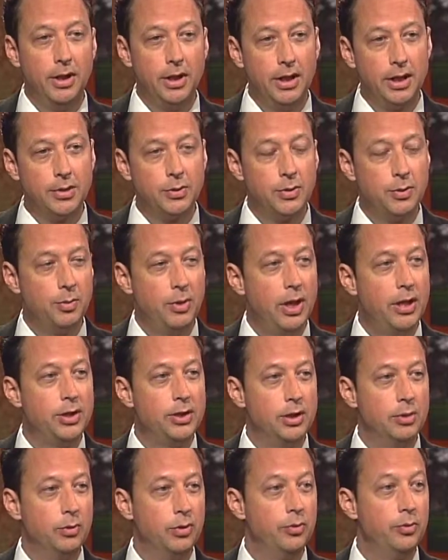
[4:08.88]
As was
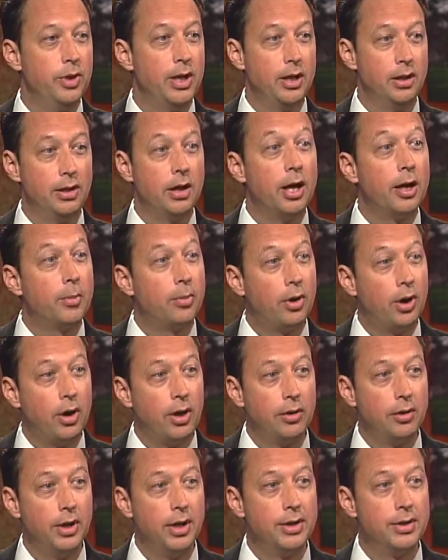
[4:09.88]
mentioned, we've made a lot of
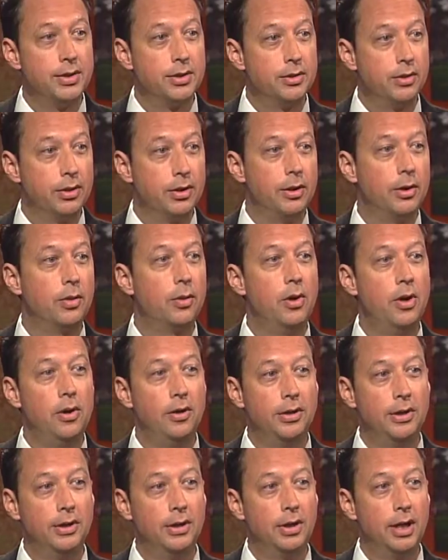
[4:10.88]
progress on air
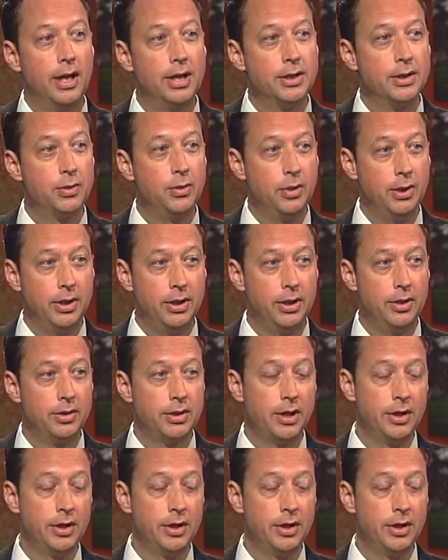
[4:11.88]
quality in the last 20 years.